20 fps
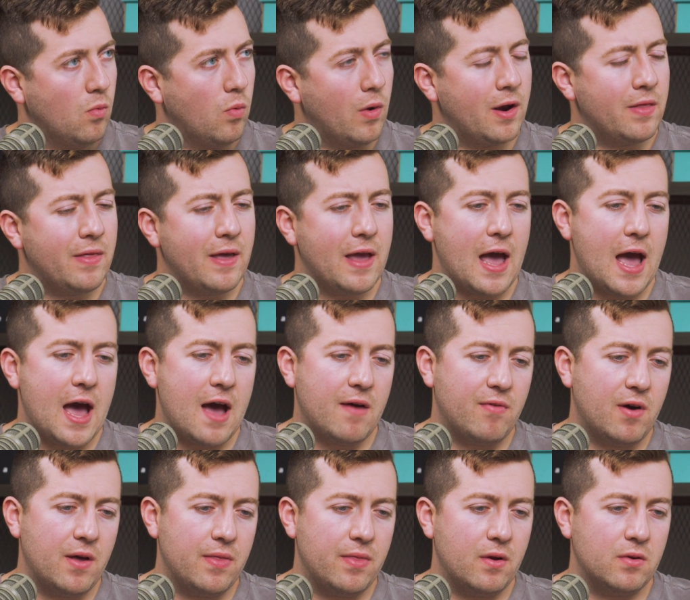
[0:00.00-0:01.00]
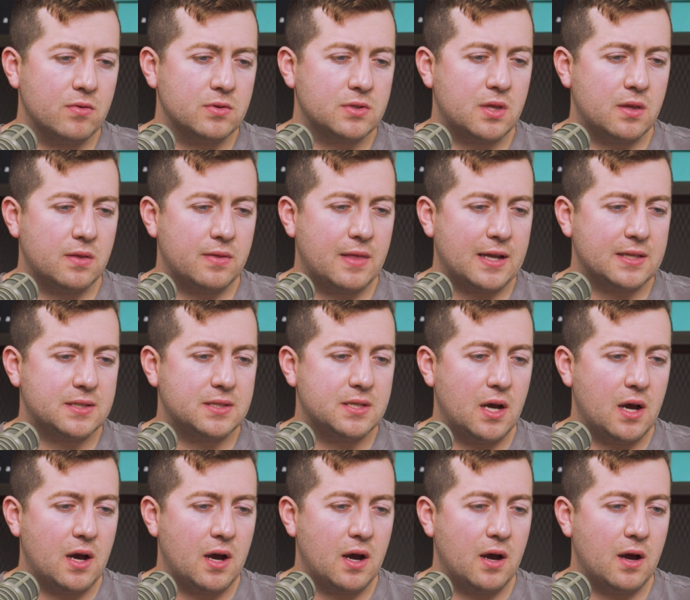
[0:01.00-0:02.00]
What do they have on those
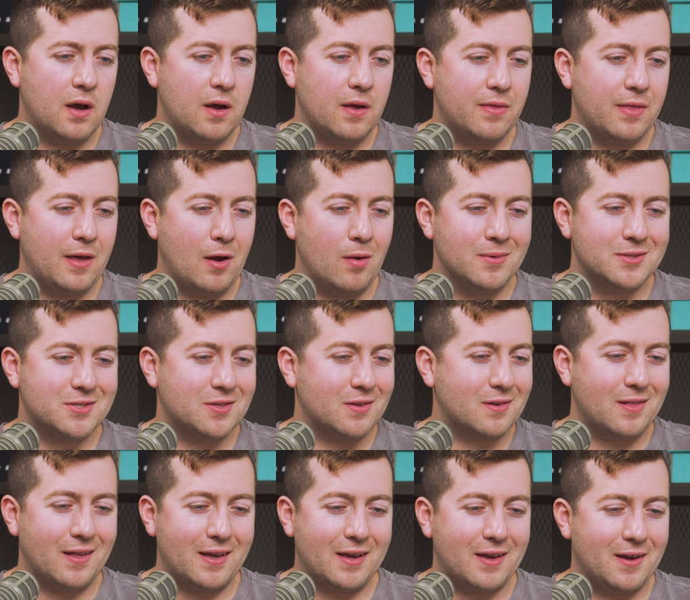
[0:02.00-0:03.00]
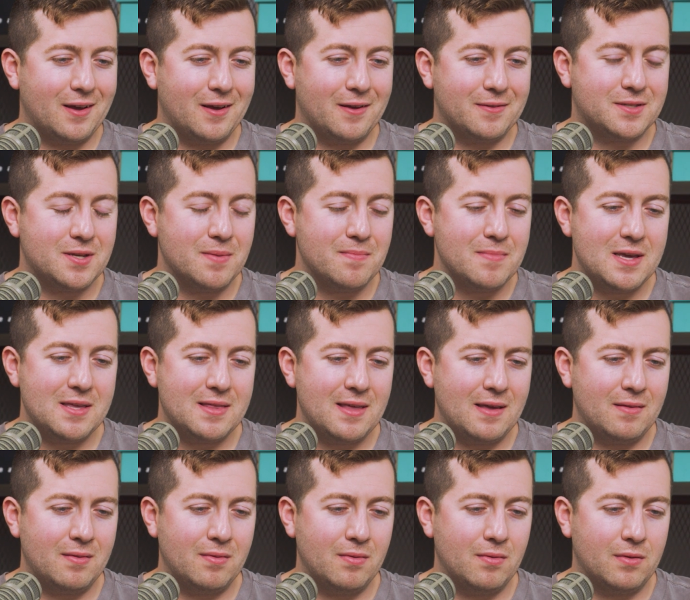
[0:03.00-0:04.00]
that they almost look like to me
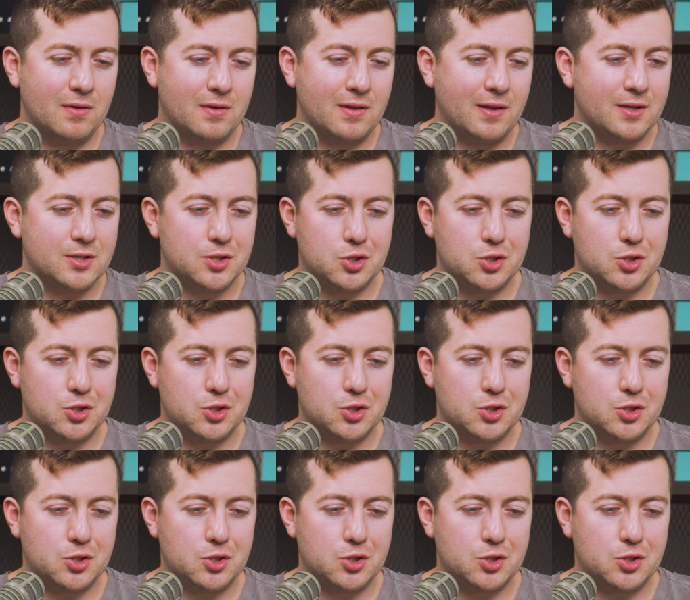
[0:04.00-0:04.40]
they look like a